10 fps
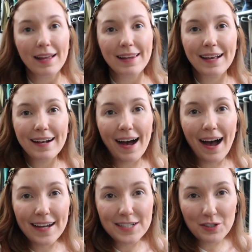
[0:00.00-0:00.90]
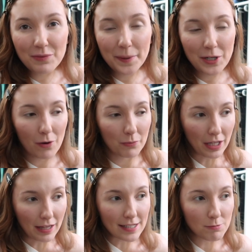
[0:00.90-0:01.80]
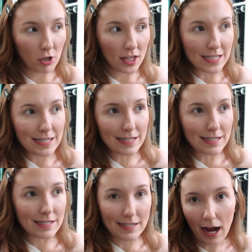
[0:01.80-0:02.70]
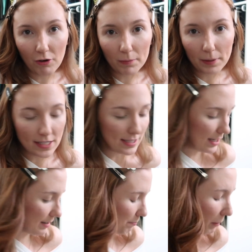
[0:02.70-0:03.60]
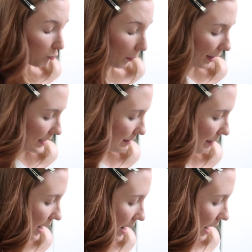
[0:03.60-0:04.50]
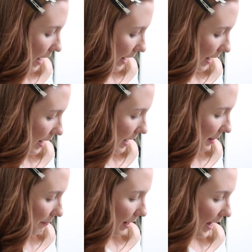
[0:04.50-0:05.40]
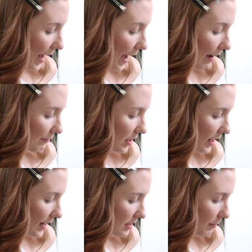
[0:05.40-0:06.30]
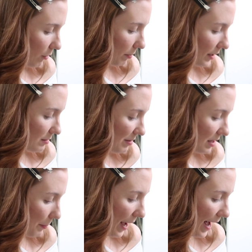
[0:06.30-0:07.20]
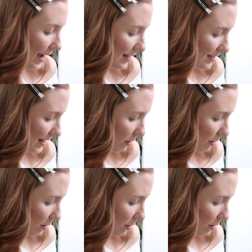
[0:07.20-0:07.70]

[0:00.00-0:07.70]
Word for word: Like kind of, but not really. It's more like a snack replacement. replacement. Um, I have done it as a meal replacement in the past.